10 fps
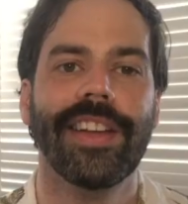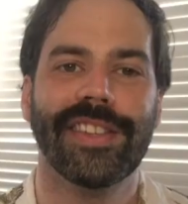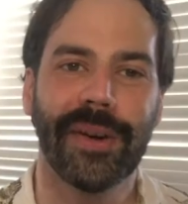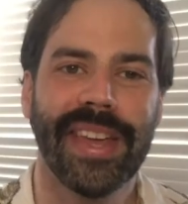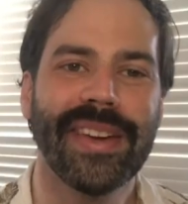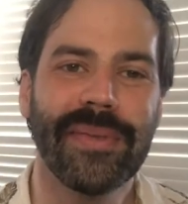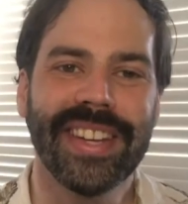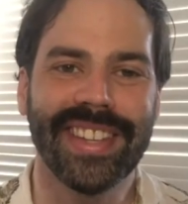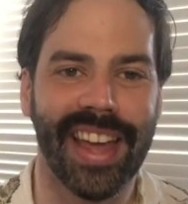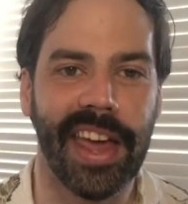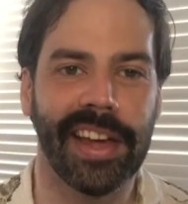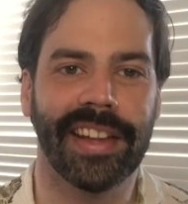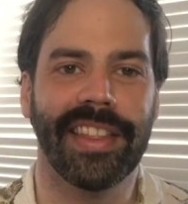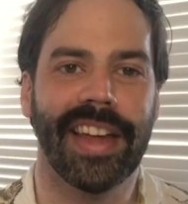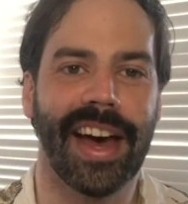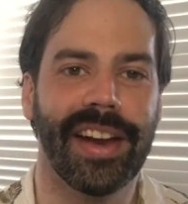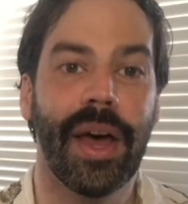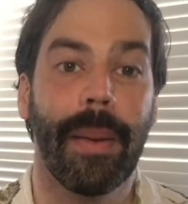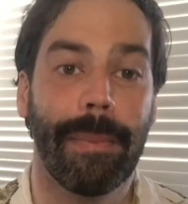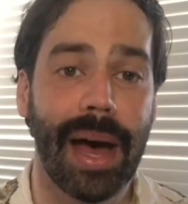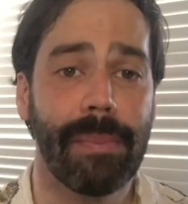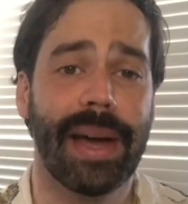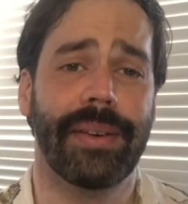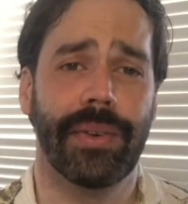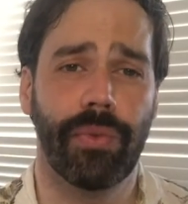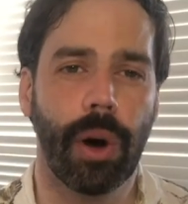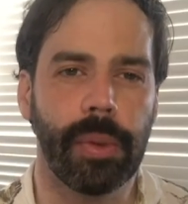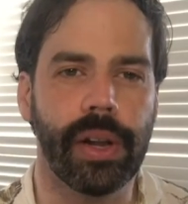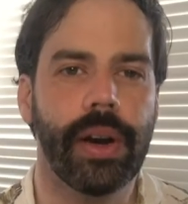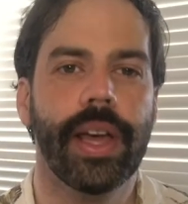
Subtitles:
So here we're saying that Batman and Robin